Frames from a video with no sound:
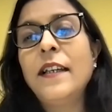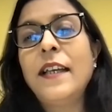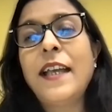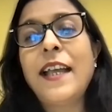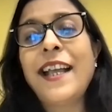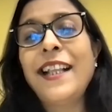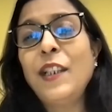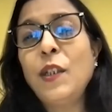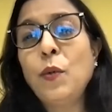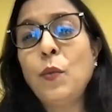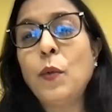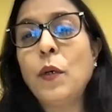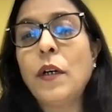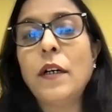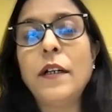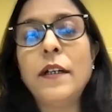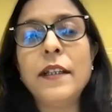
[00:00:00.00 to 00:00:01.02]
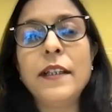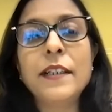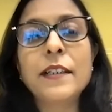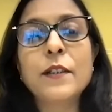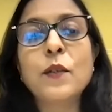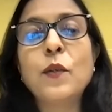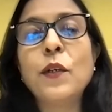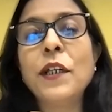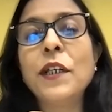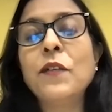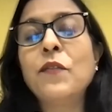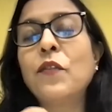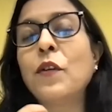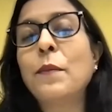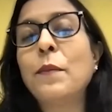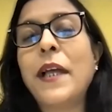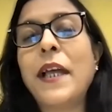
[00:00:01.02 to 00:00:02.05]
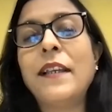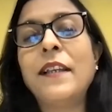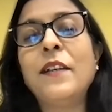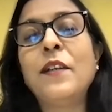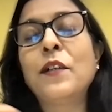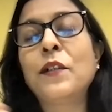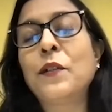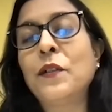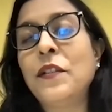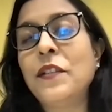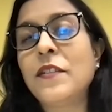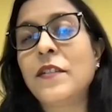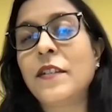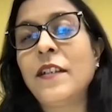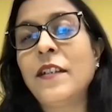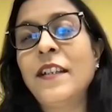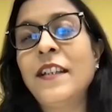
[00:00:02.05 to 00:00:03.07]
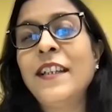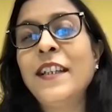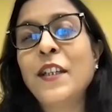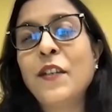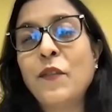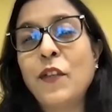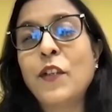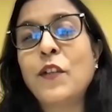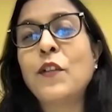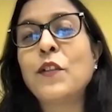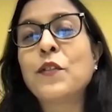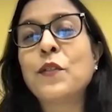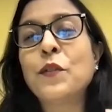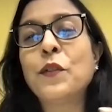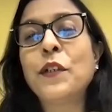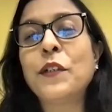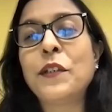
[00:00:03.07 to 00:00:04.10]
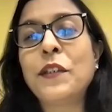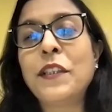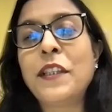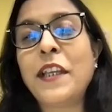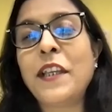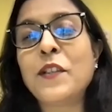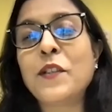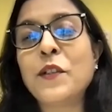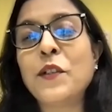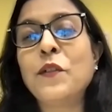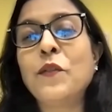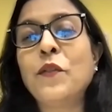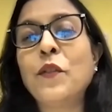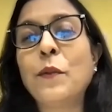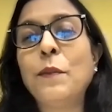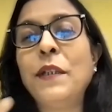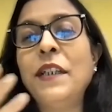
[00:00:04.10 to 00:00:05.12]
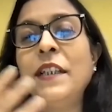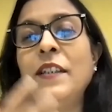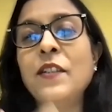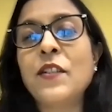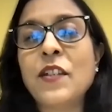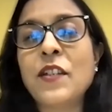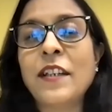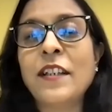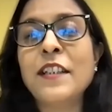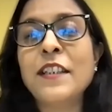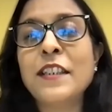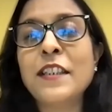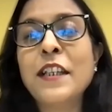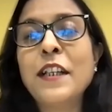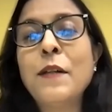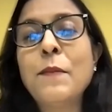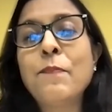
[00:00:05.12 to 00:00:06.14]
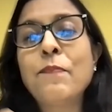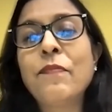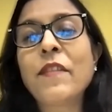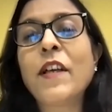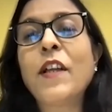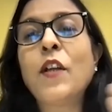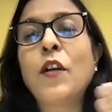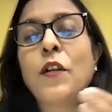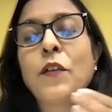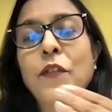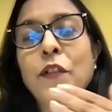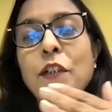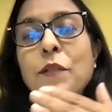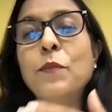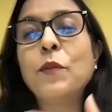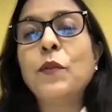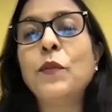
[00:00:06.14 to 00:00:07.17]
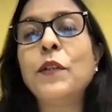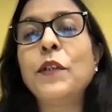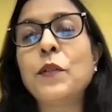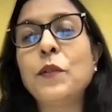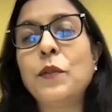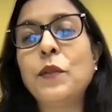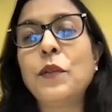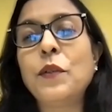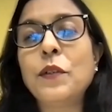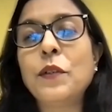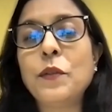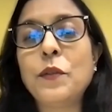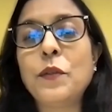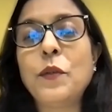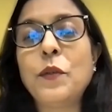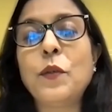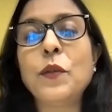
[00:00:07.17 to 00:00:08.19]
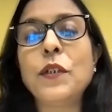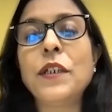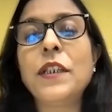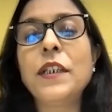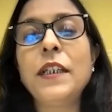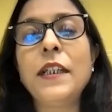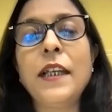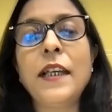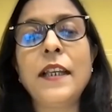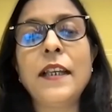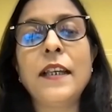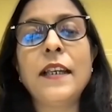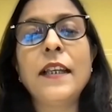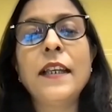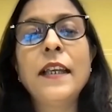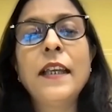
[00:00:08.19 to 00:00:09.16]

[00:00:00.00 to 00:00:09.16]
and the world is going from analog to digital, we are also going there. So from linear channels, a lot of it is moving to OTT and